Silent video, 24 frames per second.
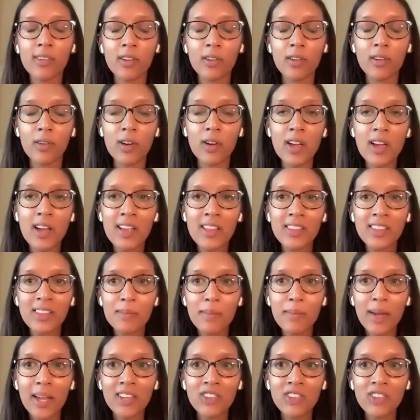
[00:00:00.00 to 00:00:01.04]
So the
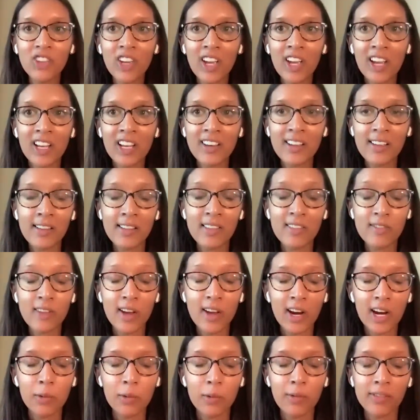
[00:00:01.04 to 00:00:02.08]
main chain is
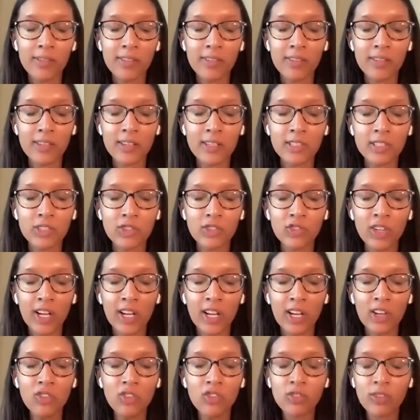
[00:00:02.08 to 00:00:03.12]
very resistant to
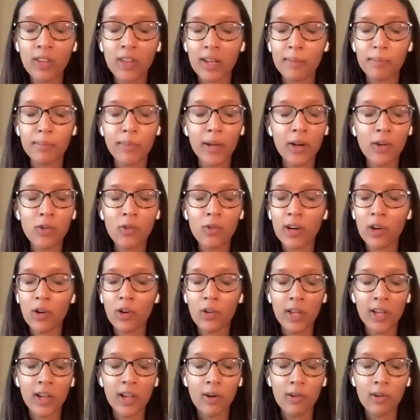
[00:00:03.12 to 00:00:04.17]
change. Like Bitcoin
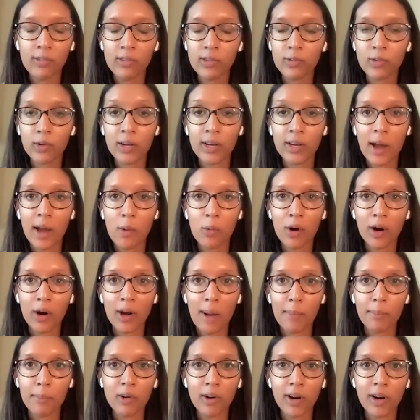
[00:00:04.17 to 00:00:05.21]
only goes through a network
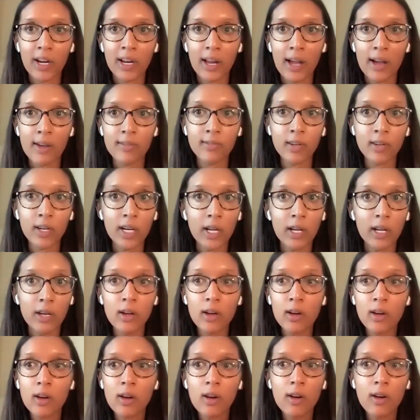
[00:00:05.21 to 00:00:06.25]
upgrade every